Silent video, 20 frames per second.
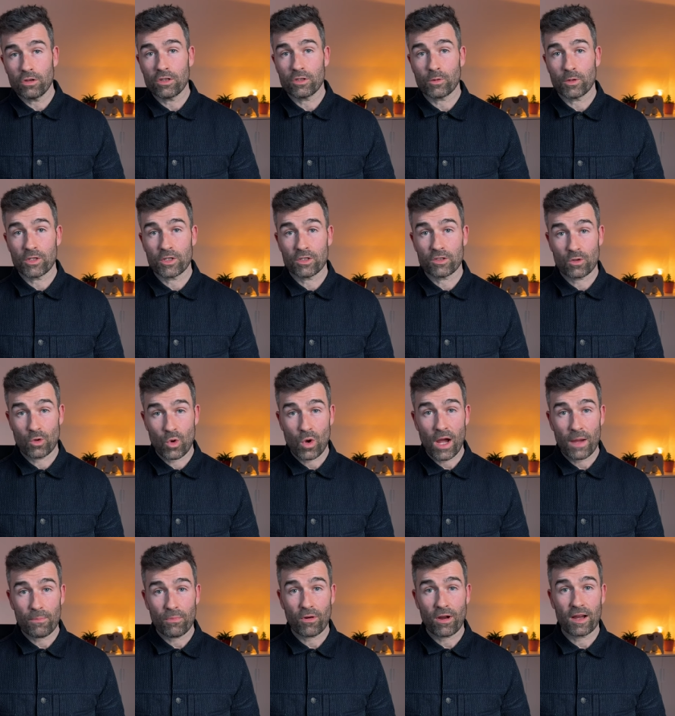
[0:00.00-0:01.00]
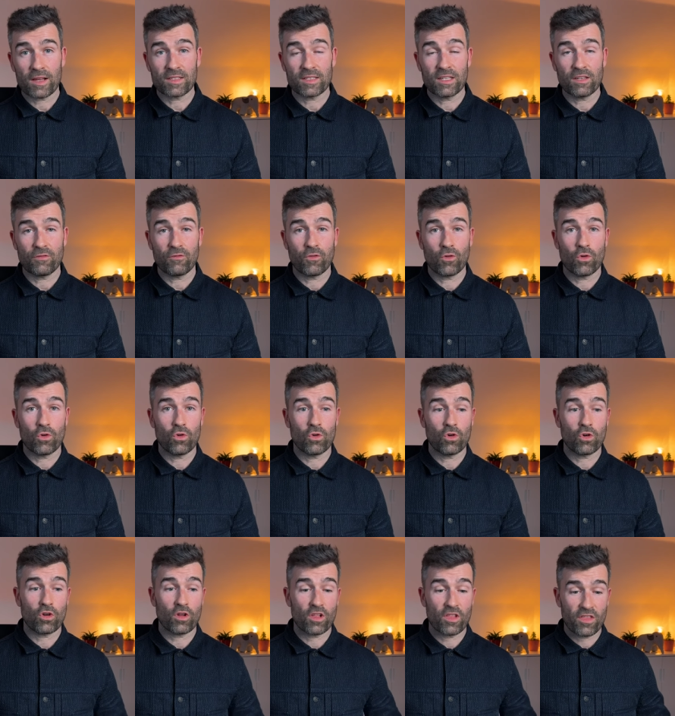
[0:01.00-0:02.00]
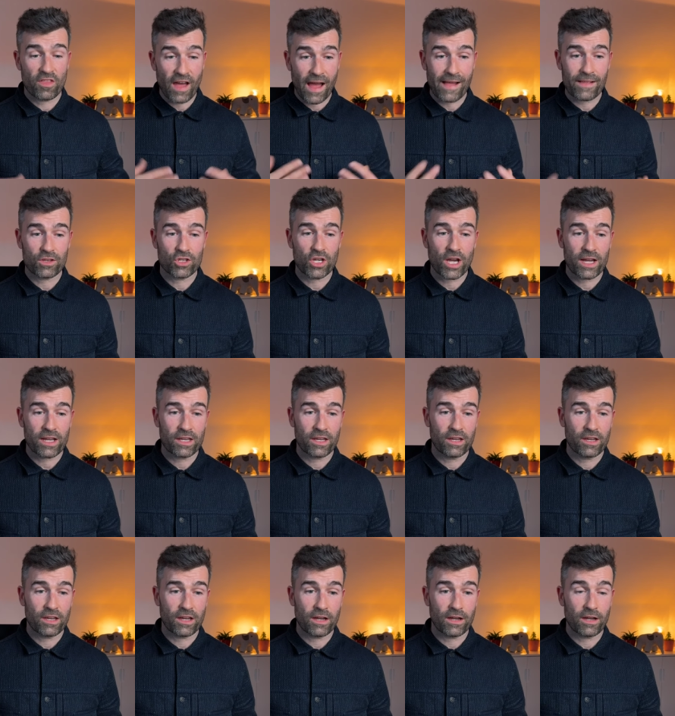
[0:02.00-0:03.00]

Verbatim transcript: which is quite pricey for that jacket,